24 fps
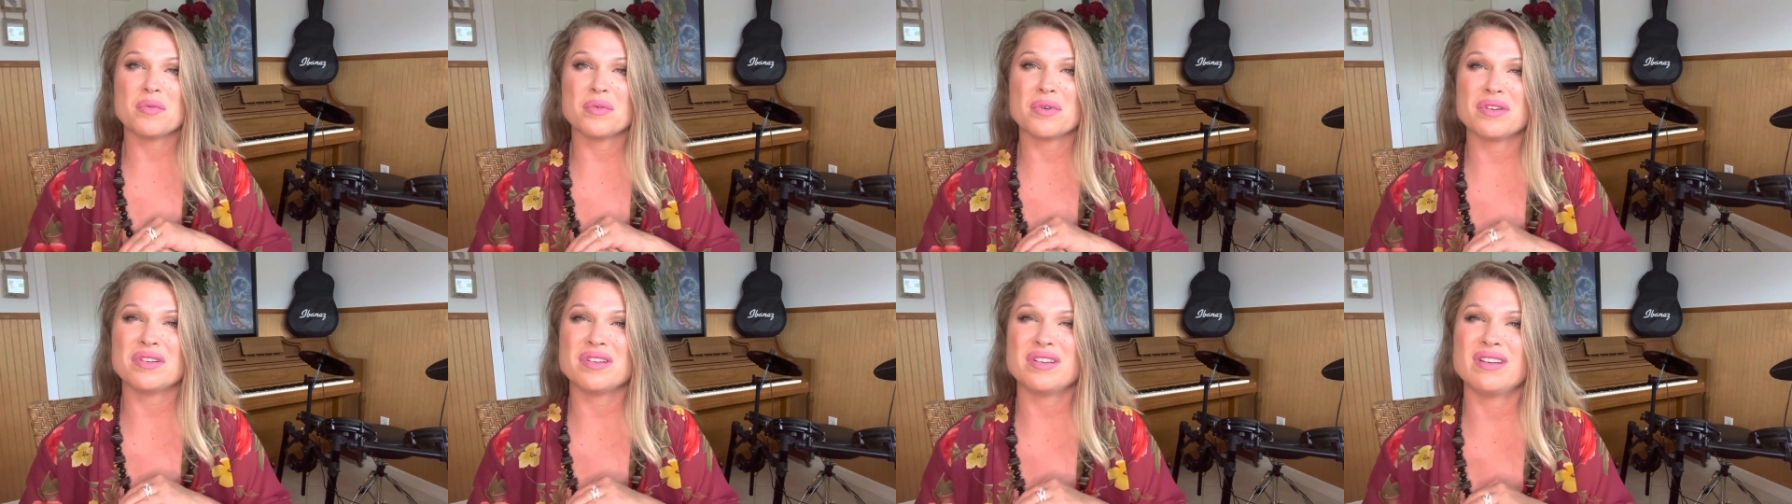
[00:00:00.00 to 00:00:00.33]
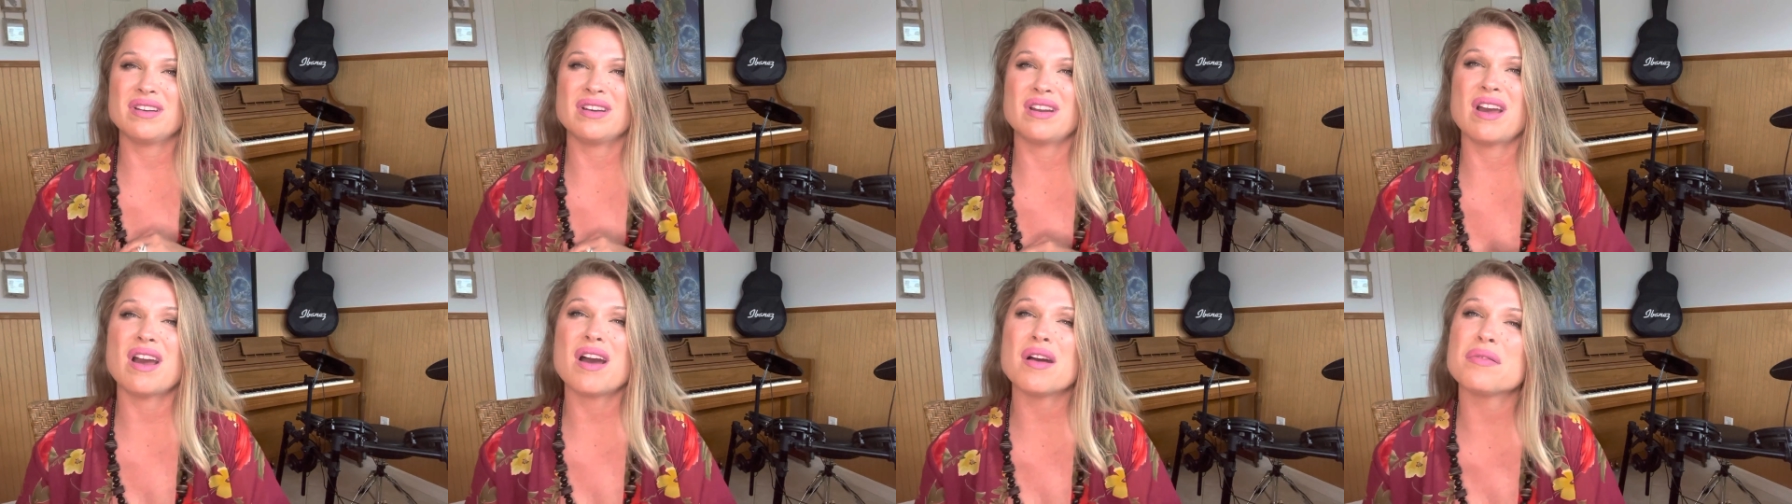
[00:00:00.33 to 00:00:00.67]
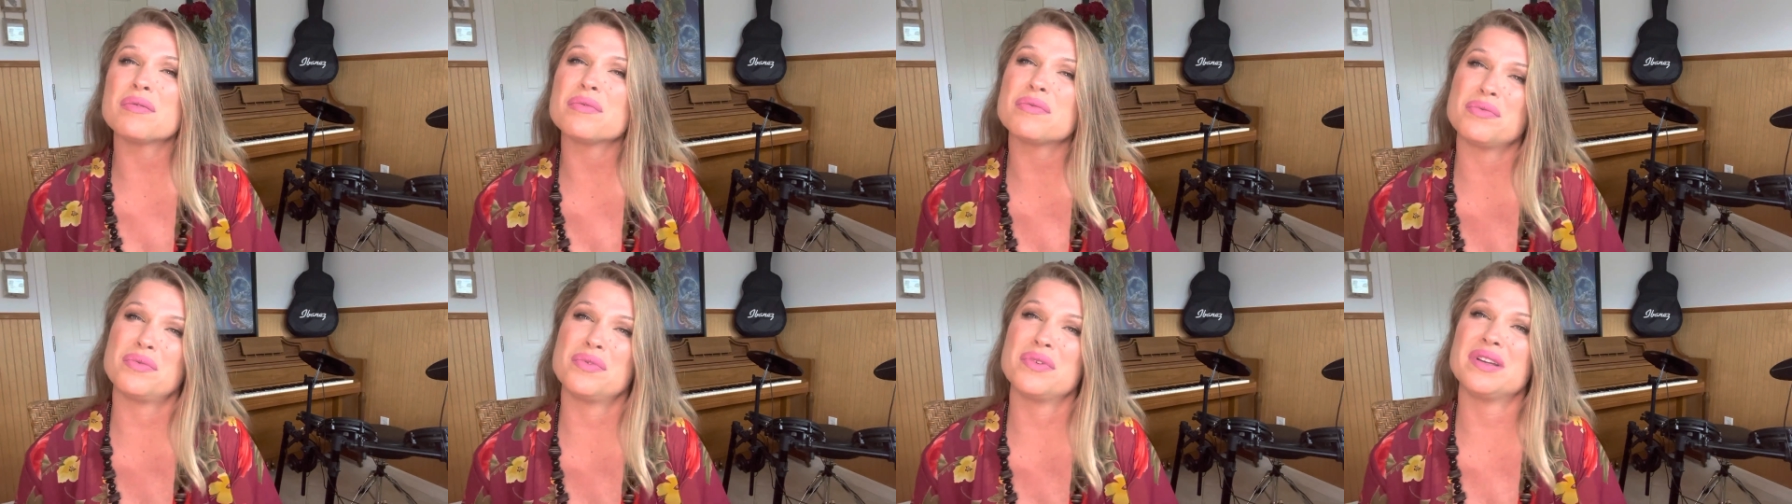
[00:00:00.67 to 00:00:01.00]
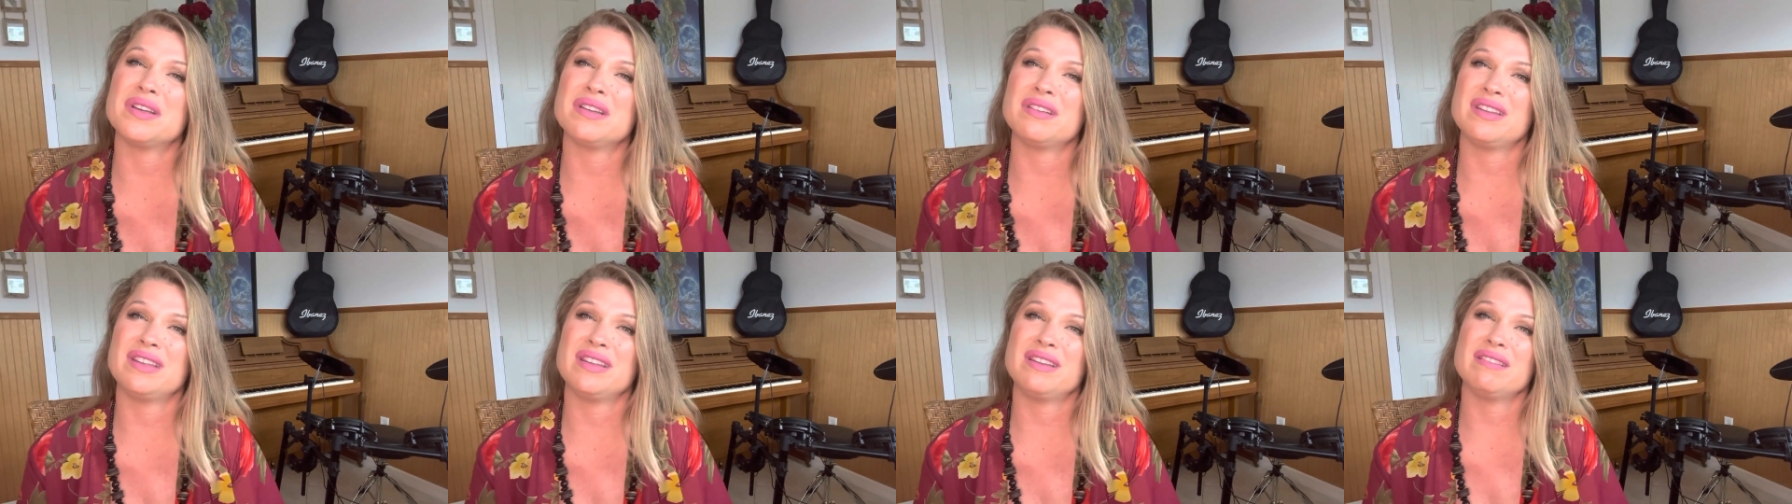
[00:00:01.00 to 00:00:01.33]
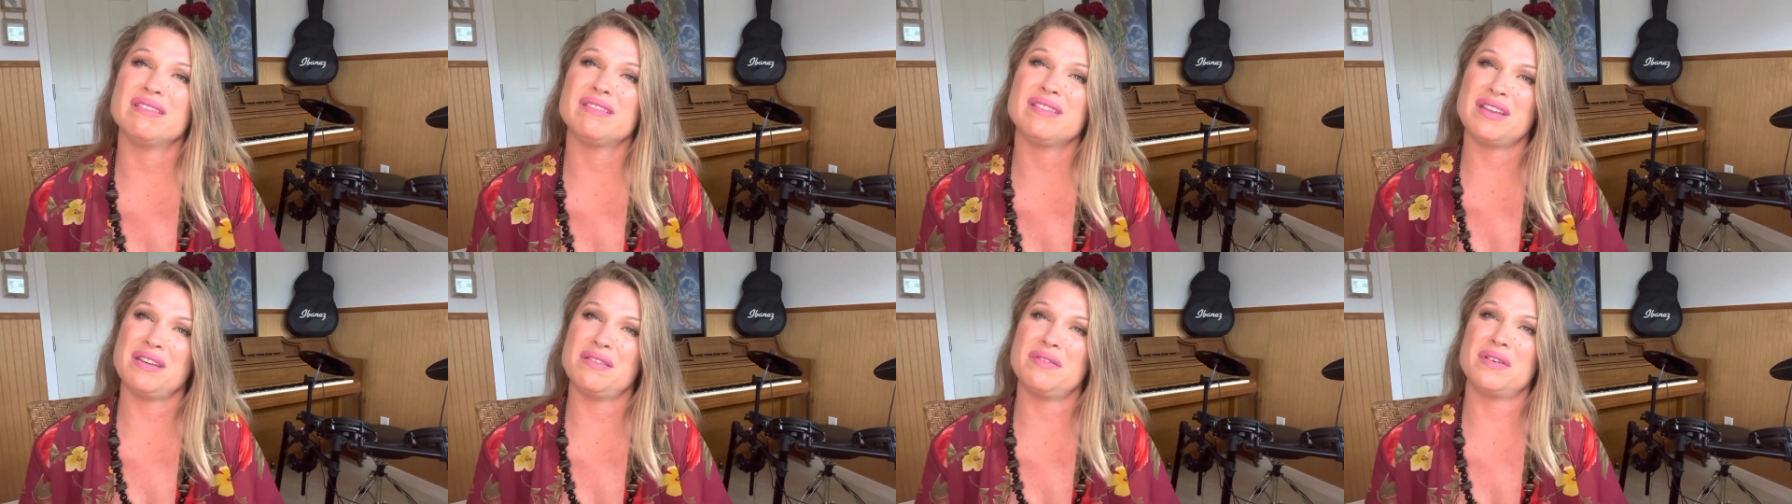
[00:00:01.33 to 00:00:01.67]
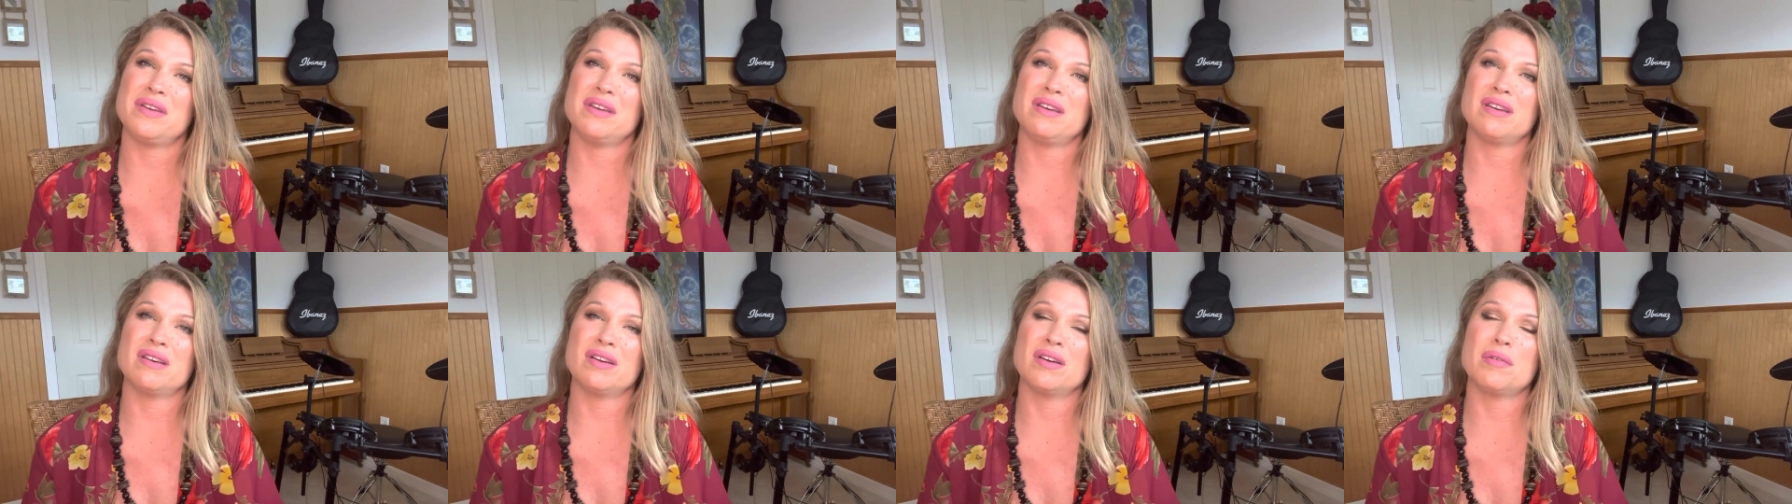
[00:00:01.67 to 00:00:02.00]
we're not really
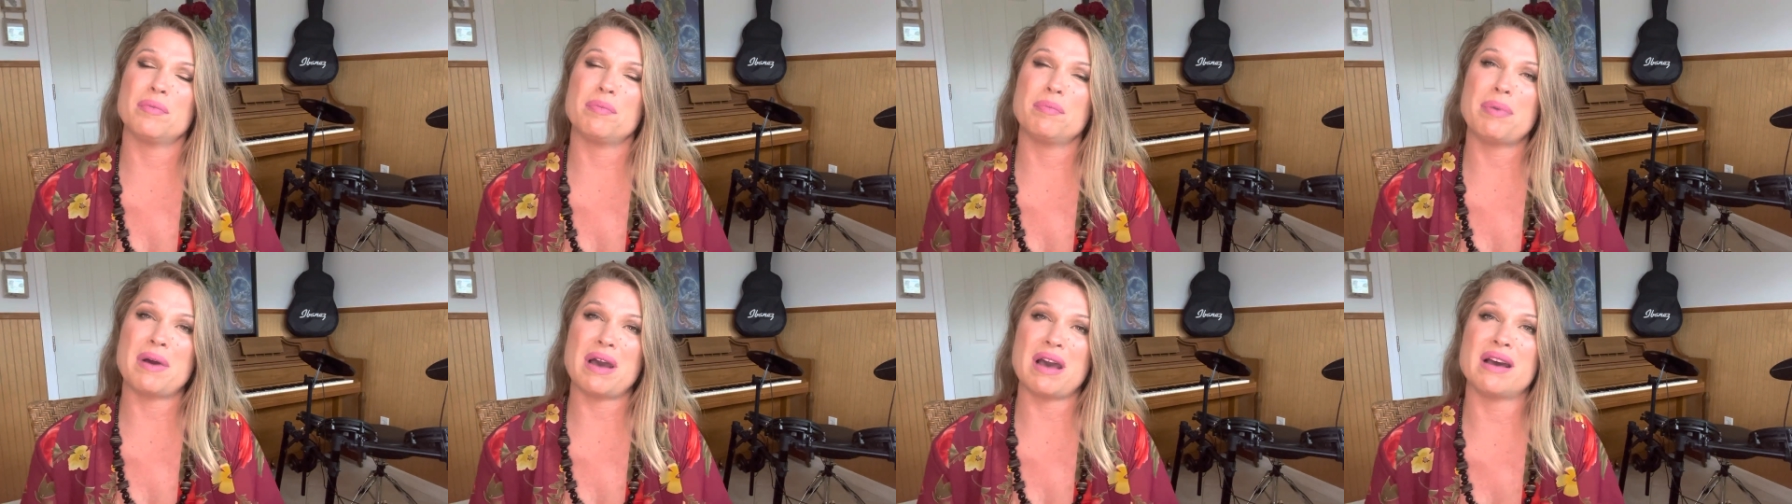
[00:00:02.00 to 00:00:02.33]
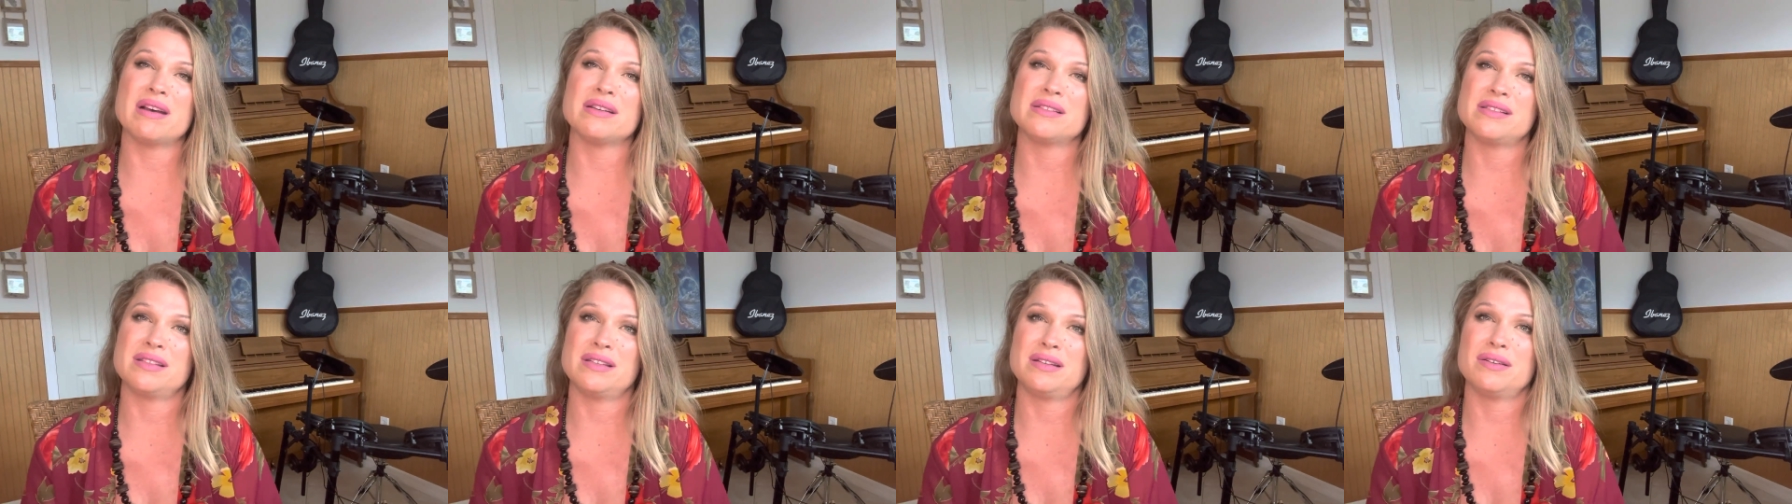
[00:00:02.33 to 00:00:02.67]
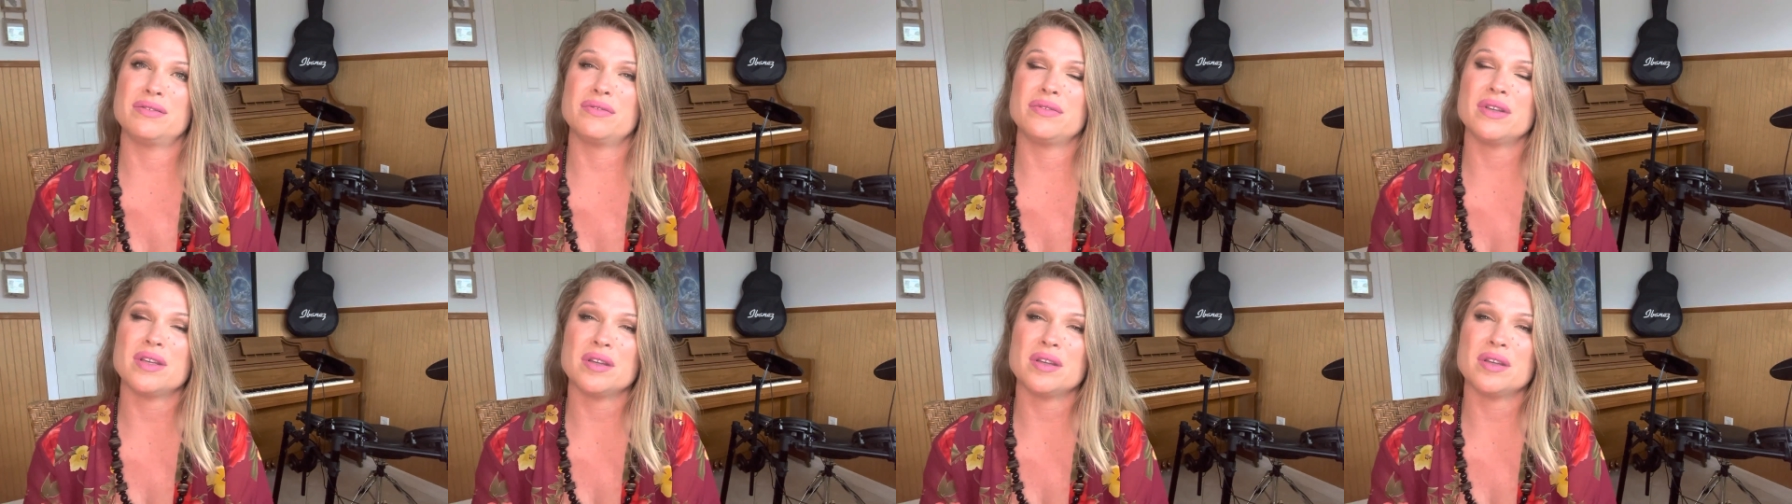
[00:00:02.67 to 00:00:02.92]
leaving a positive